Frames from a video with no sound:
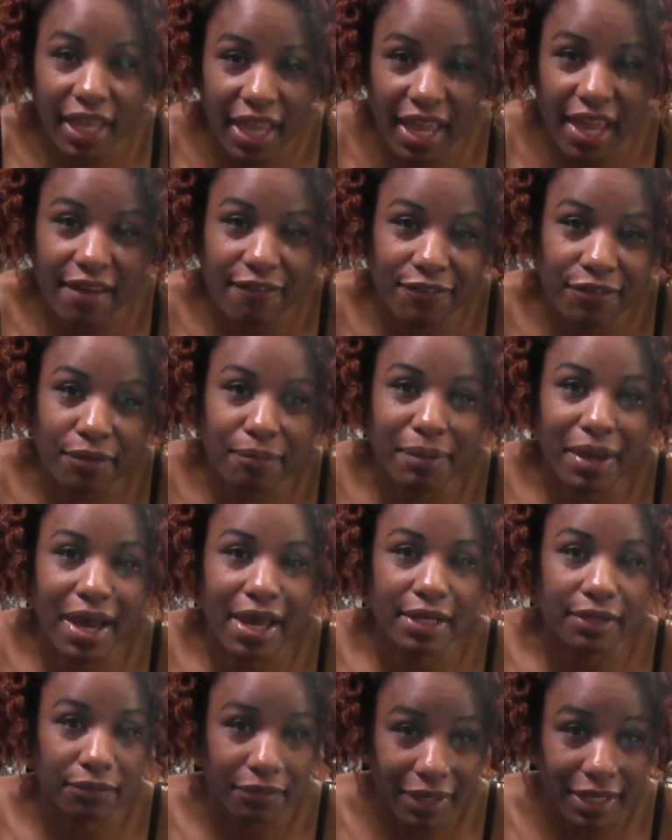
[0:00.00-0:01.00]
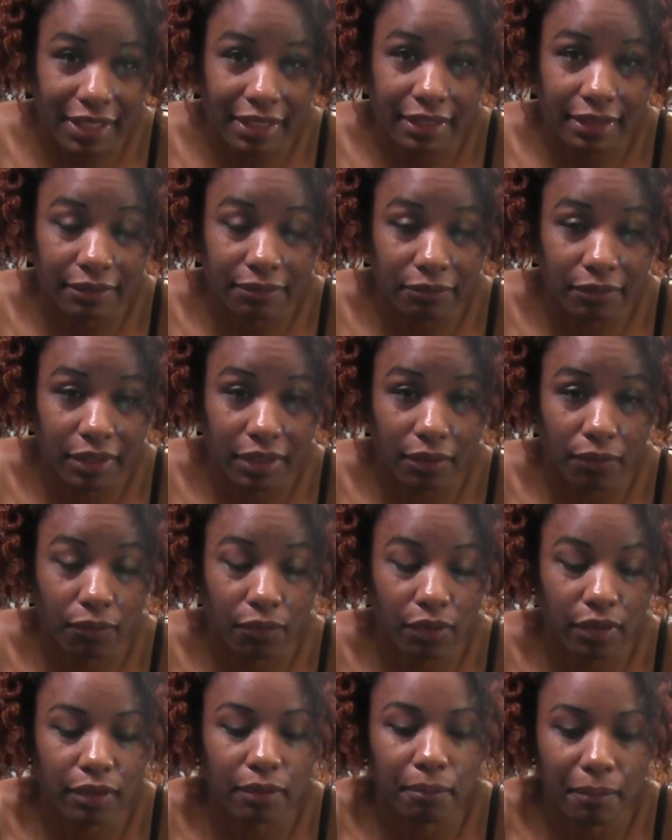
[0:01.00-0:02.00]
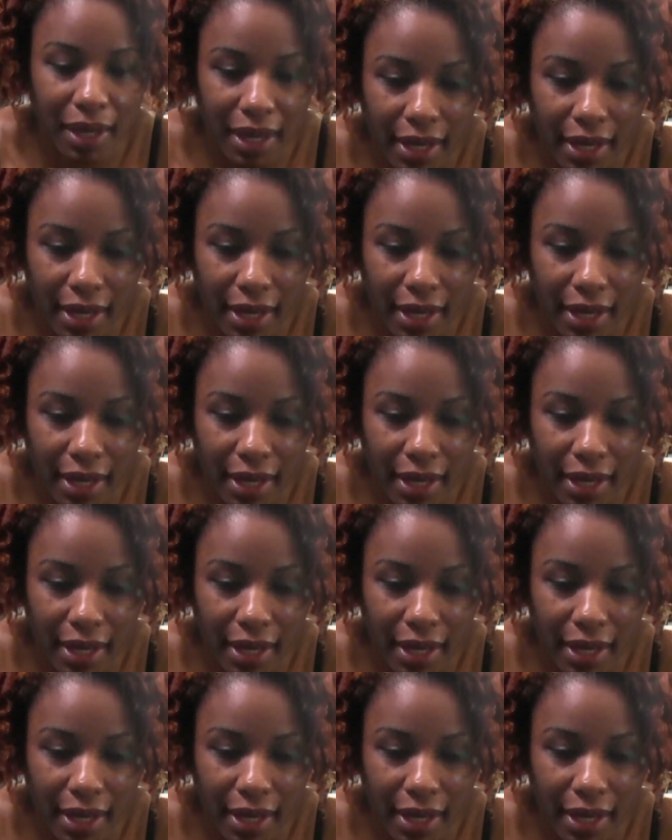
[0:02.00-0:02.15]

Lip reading: half your body weight in water.